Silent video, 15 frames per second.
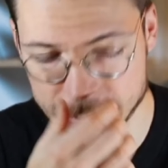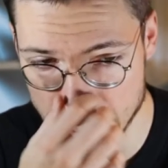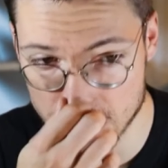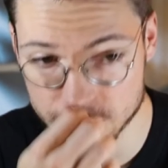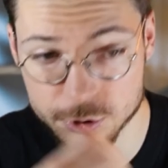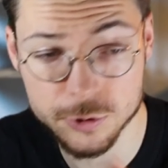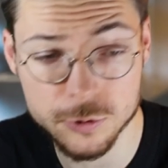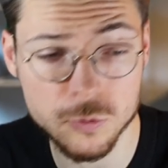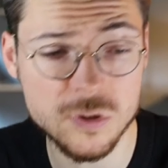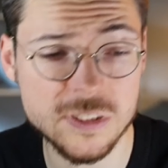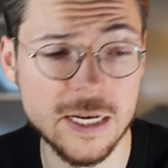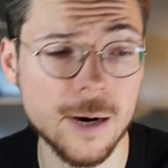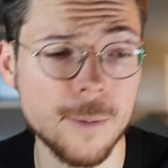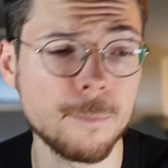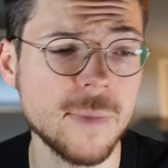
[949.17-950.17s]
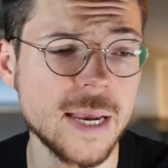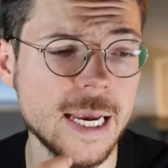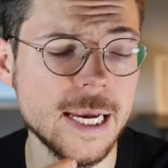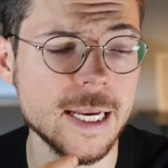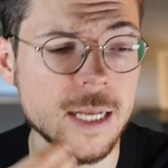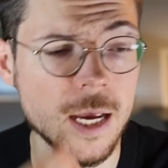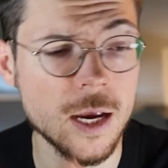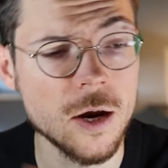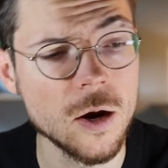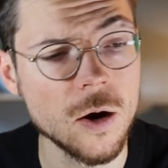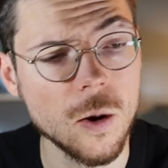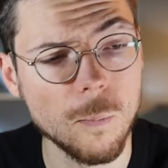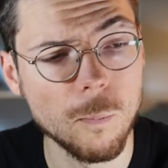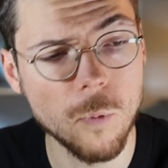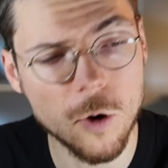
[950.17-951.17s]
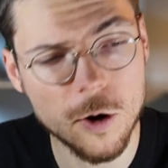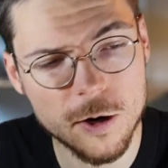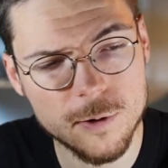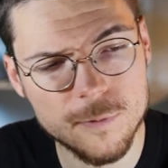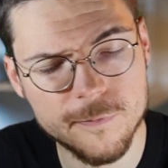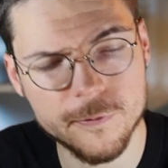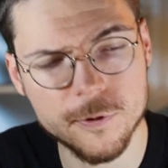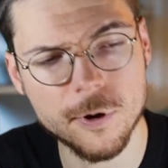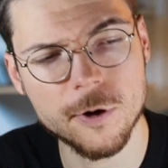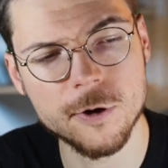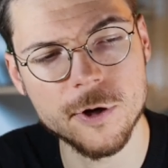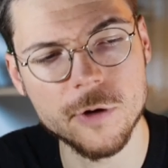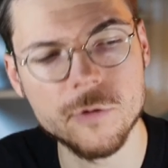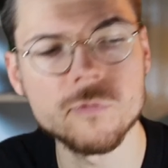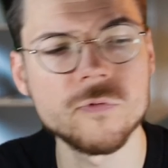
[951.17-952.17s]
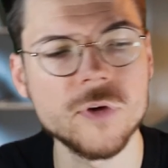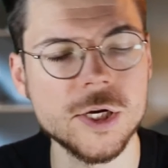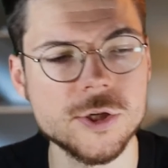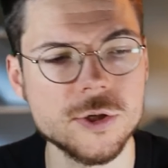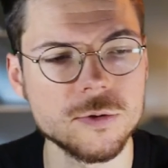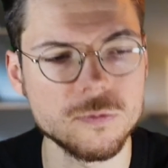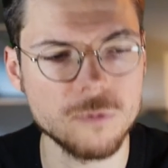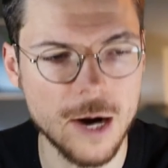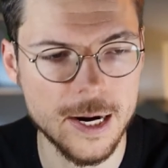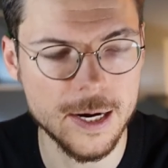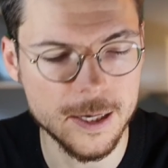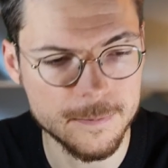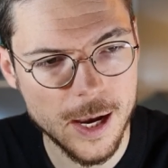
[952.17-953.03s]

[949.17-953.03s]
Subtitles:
now to tools that are made more for nonfiction writing.